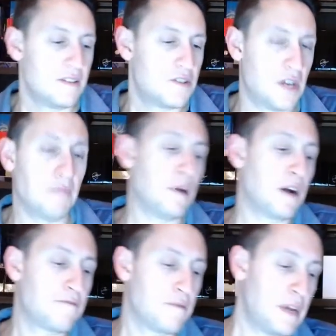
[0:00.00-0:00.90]

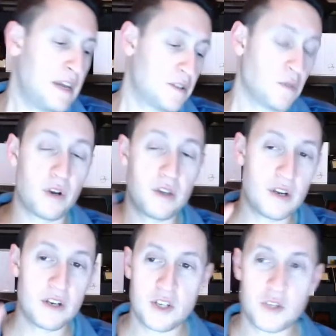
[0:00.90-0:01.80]
Chipmunk for me is the one you
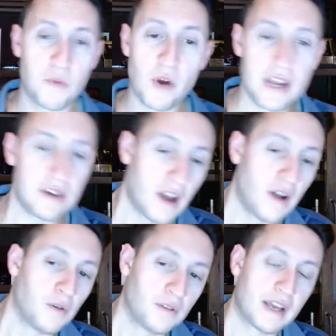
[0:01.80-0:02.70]
can just spray and
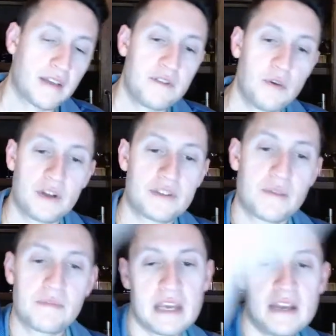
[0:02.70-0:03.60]
go. Like if you want
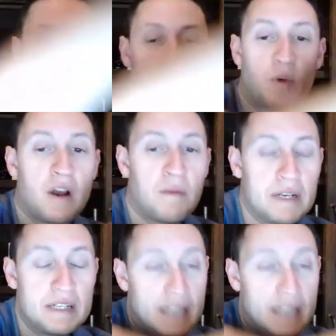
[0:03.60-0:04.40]
something easy to wear but